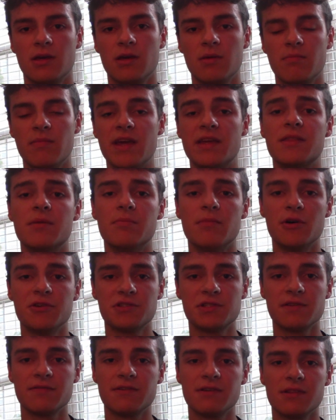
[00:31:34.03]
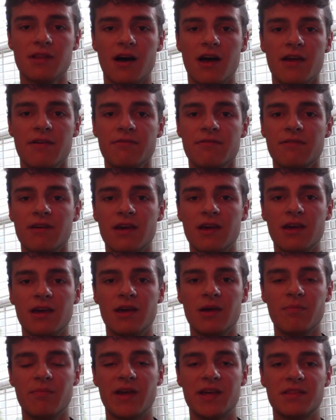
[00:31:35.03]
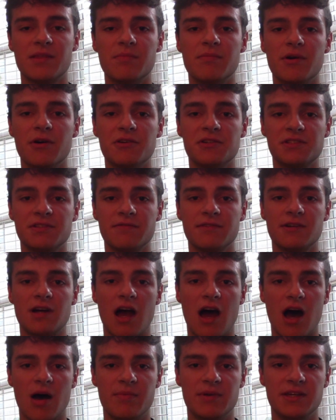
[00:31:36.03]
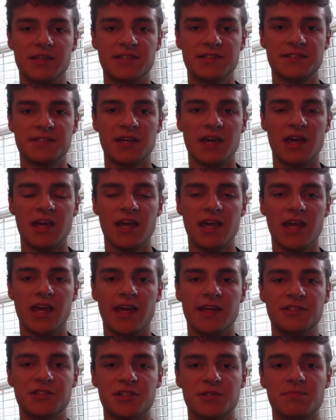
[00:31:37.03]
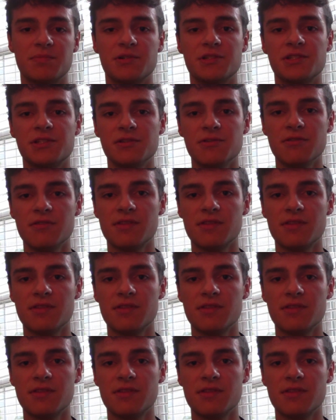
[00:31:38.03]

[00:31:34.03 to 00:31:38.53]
Make the most of your life, make the most of your hobbies, and just pursue